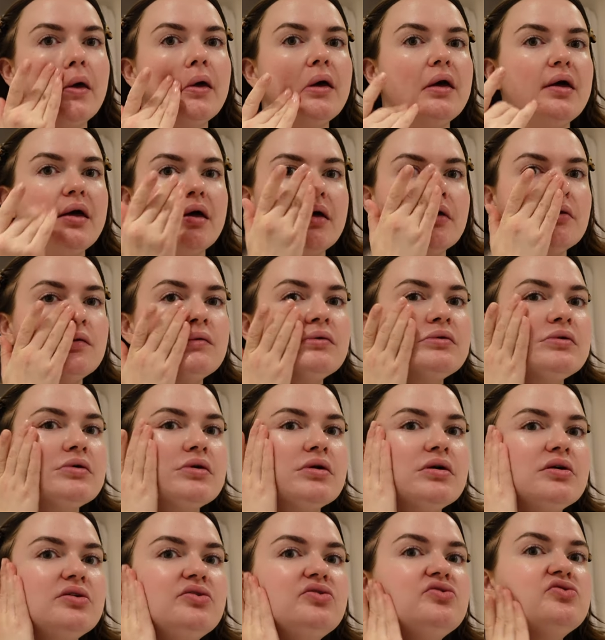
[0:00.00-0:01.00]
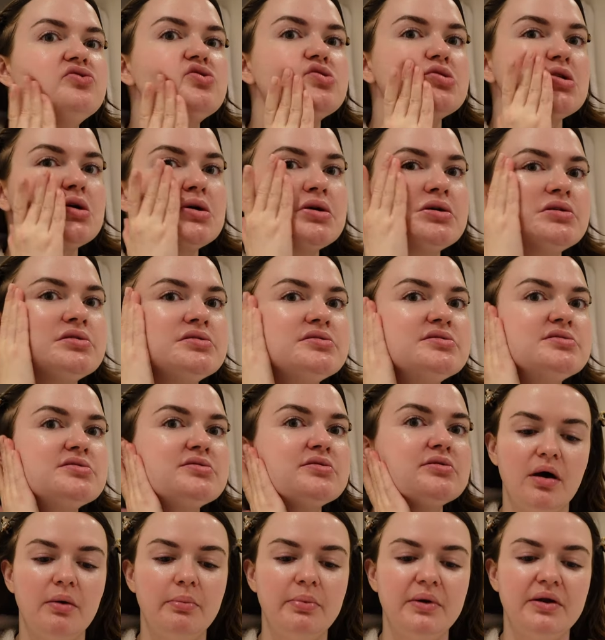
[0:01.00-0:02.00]
And I
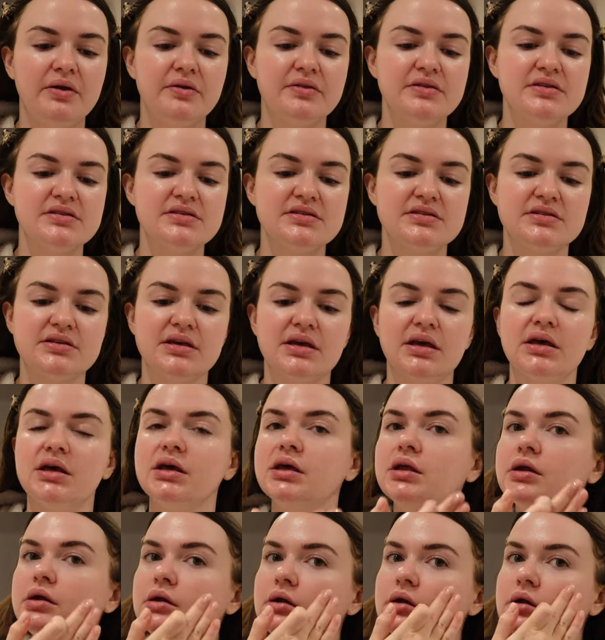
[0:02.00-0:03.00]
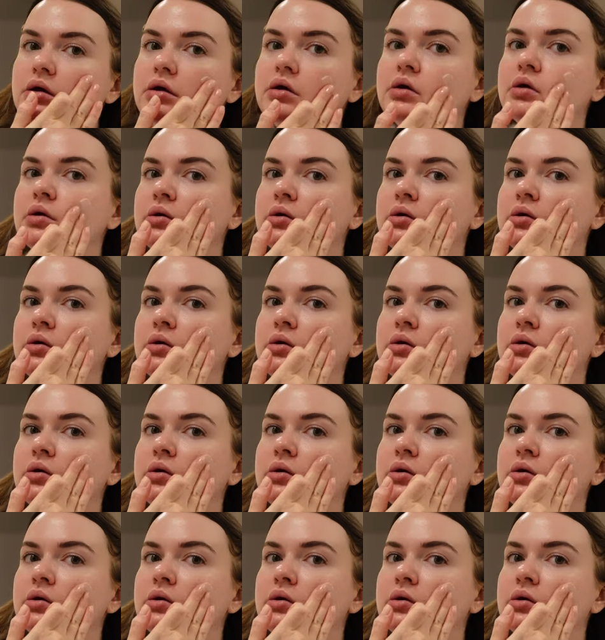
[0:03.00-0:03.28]
just pop it on the skin.